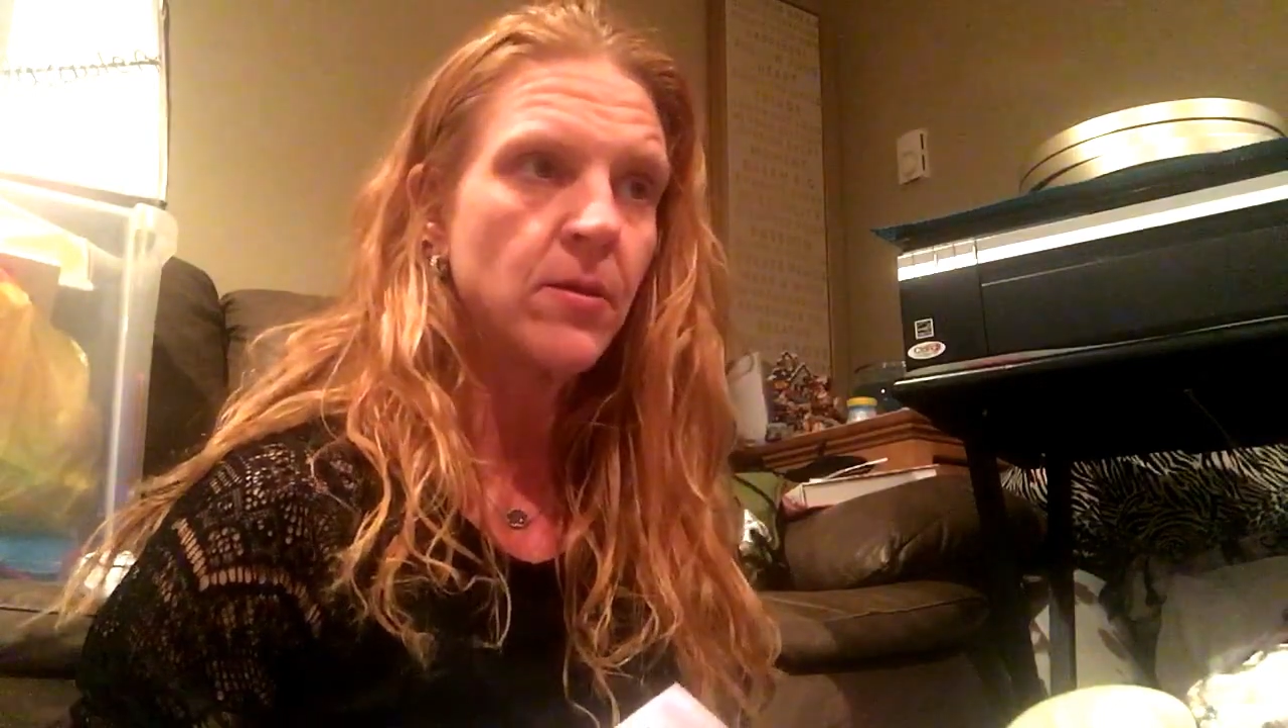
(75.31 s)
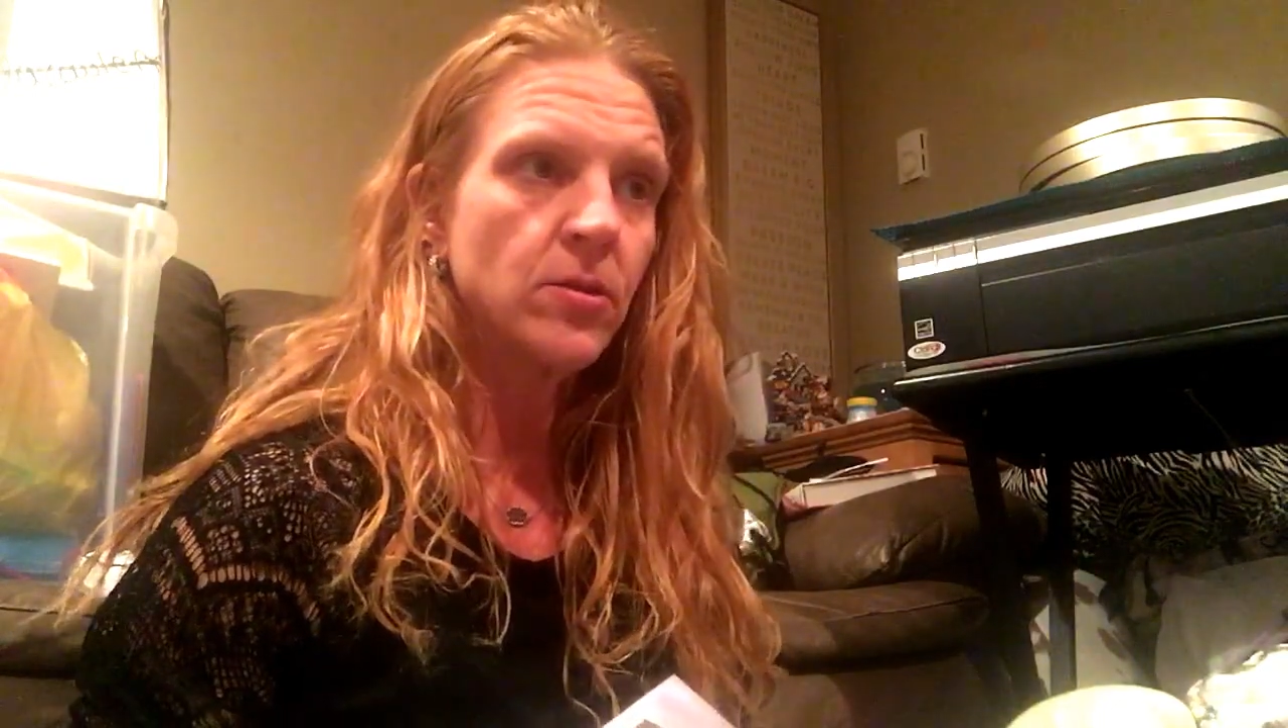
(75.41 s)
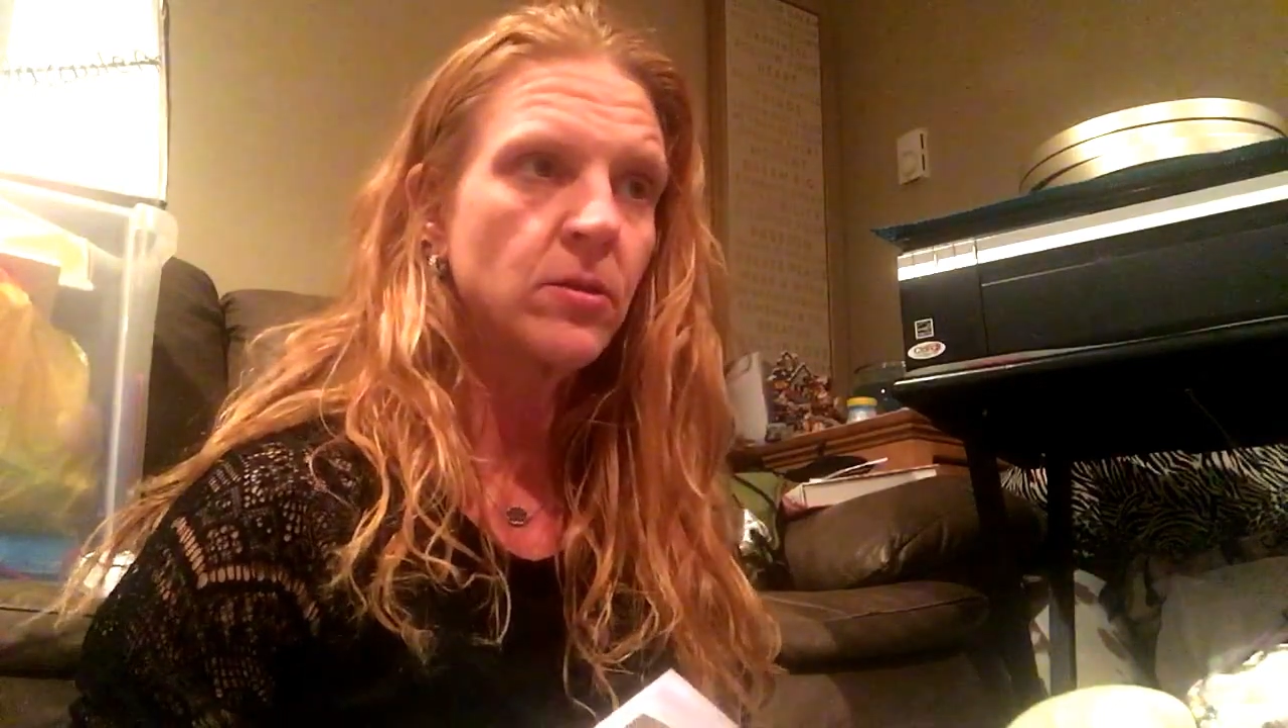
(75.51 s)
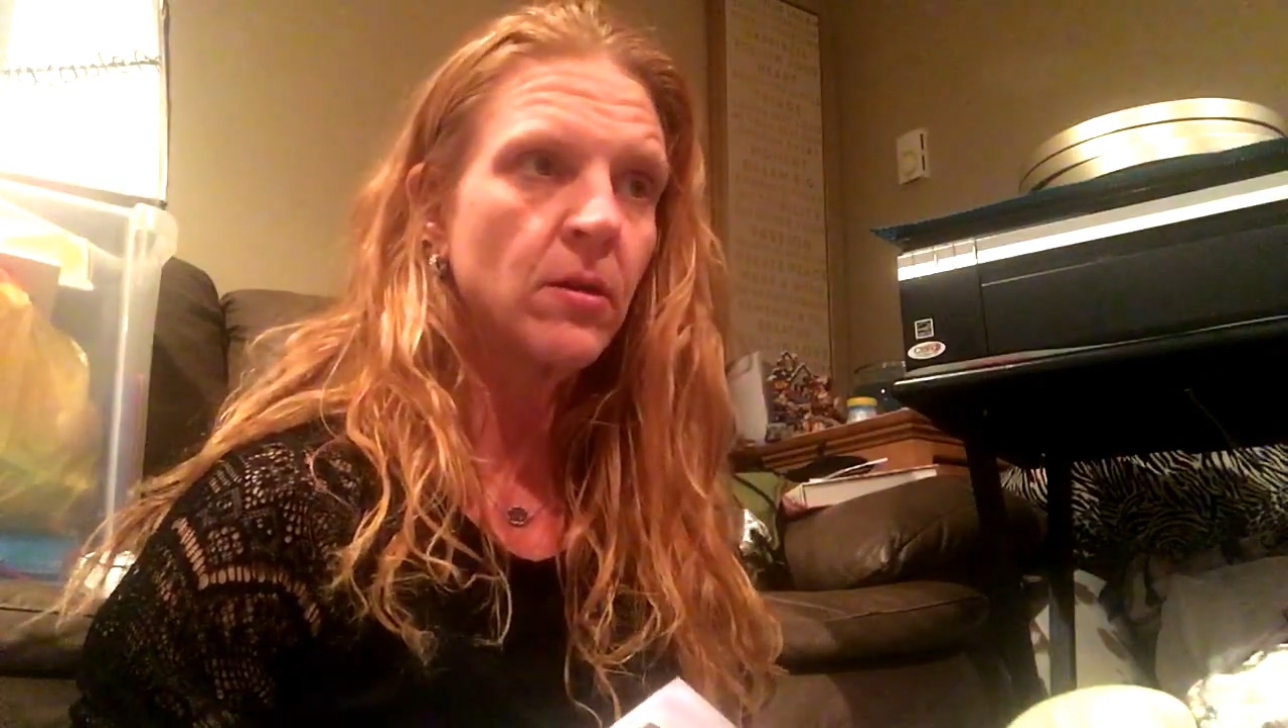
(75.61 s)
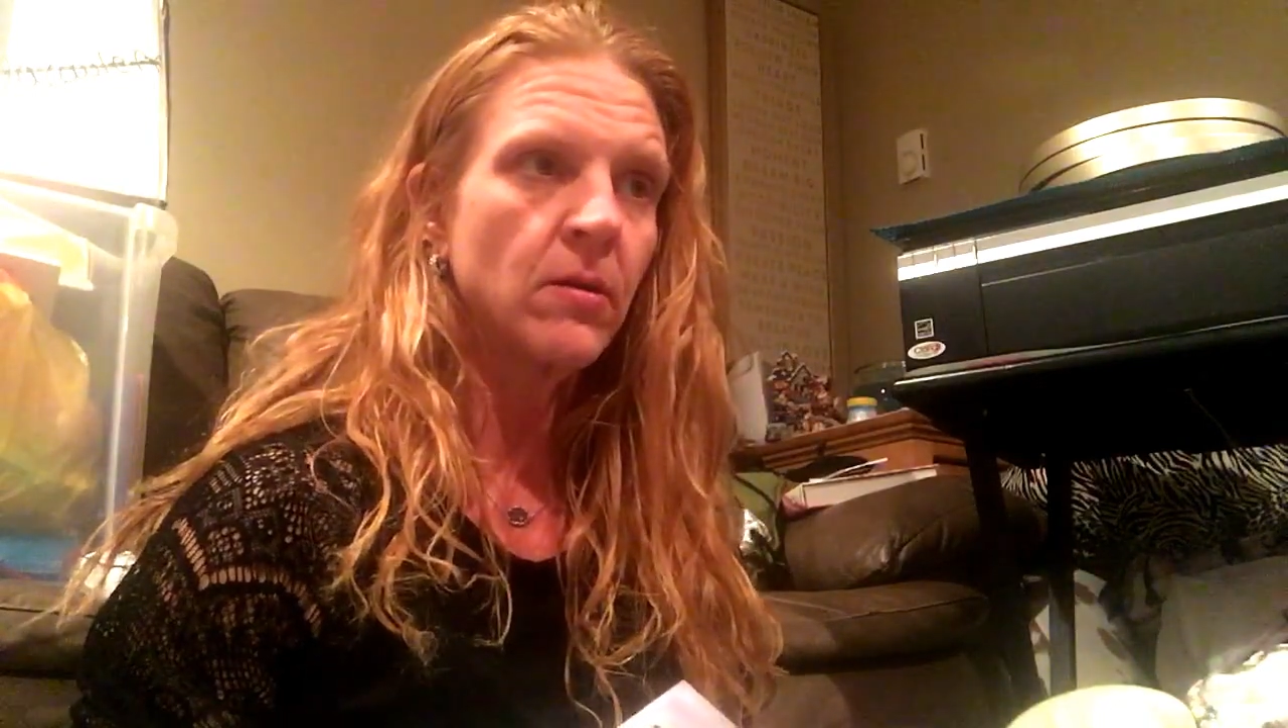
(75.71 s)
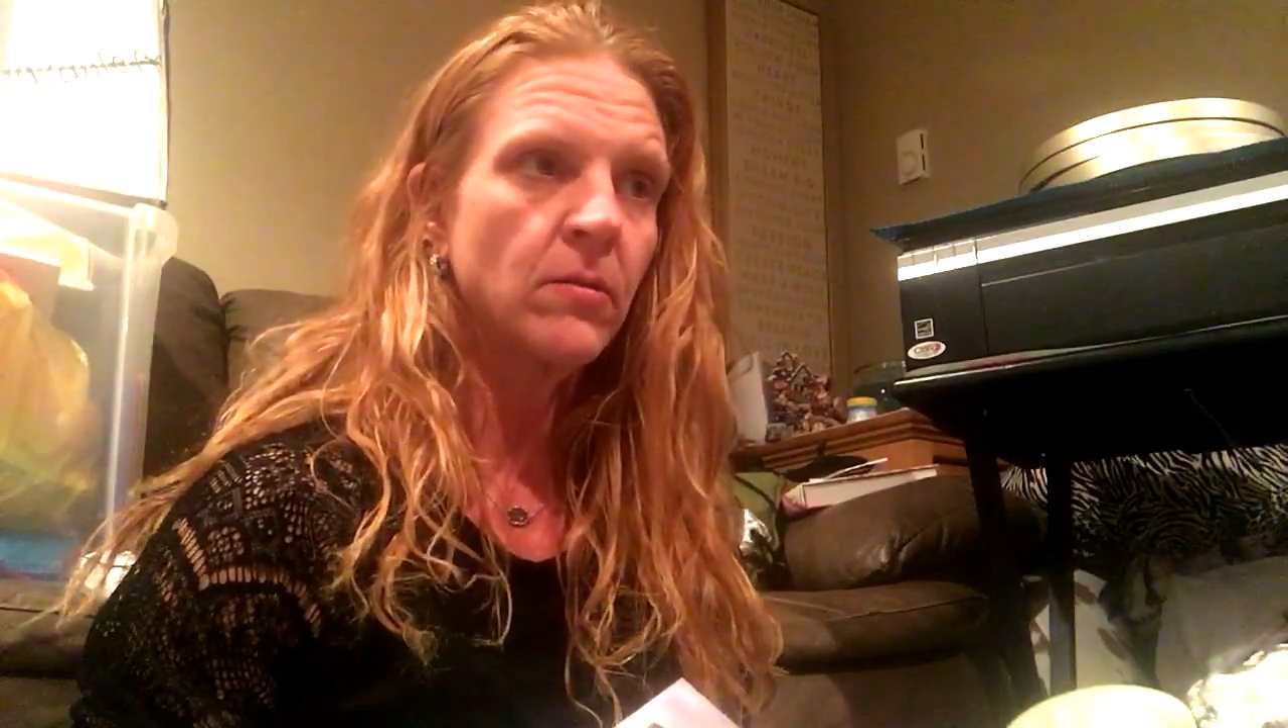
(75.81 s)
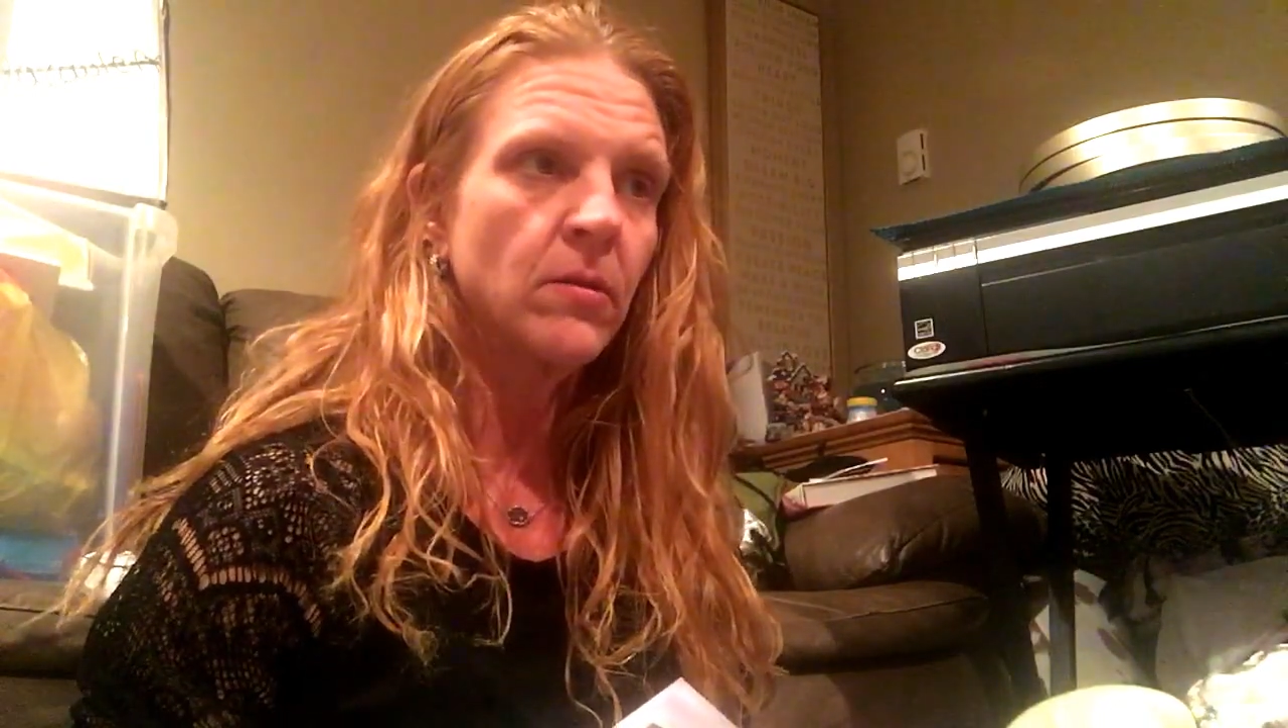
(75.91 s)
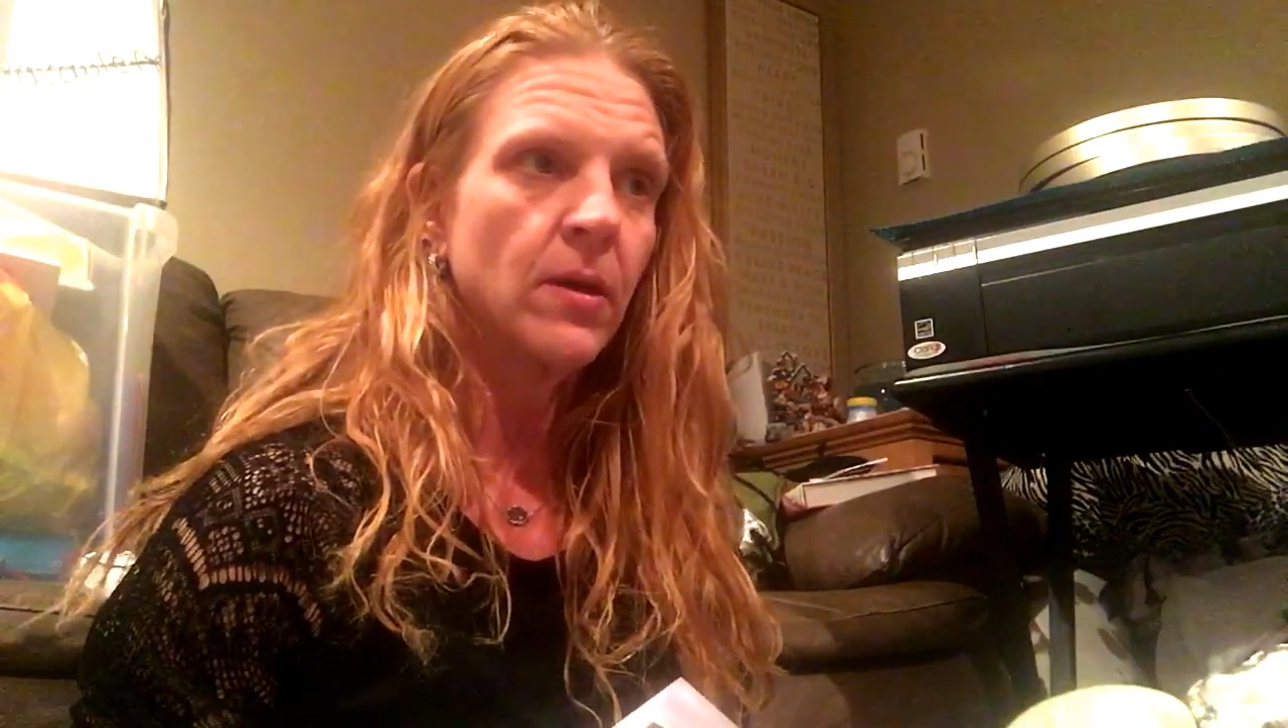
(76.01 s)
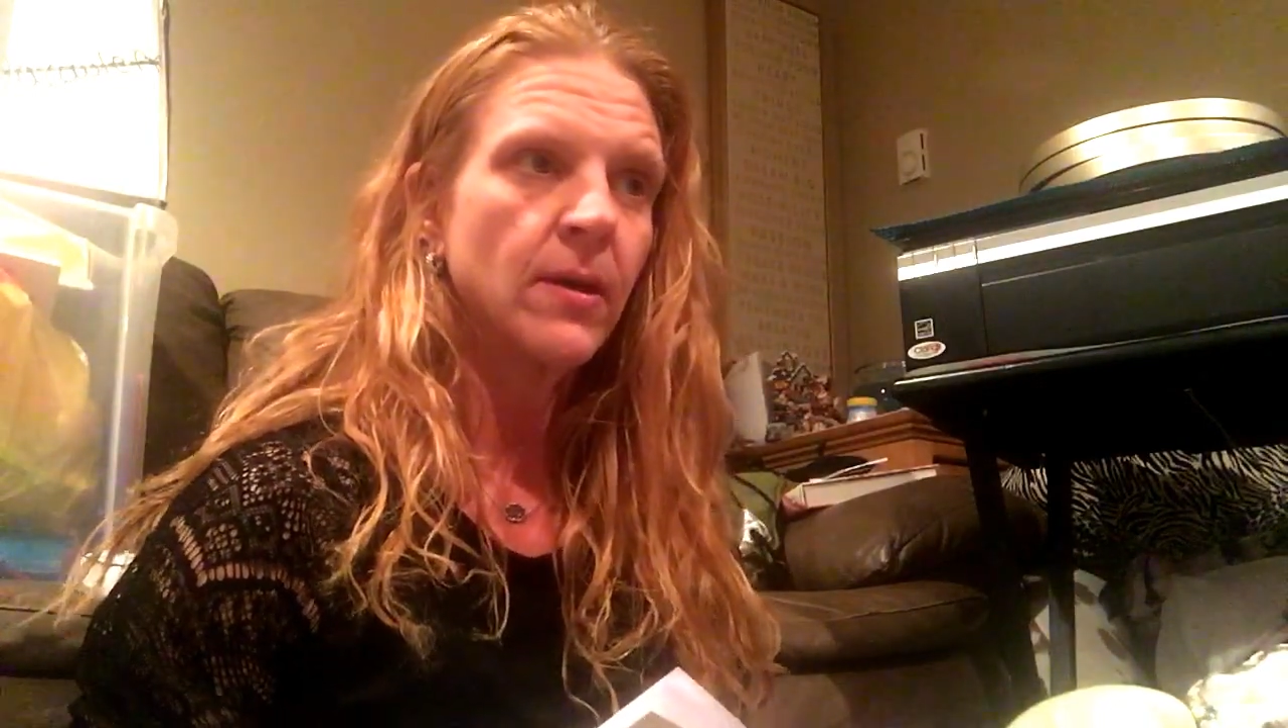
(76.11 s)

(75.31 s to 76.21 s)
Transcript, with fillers: So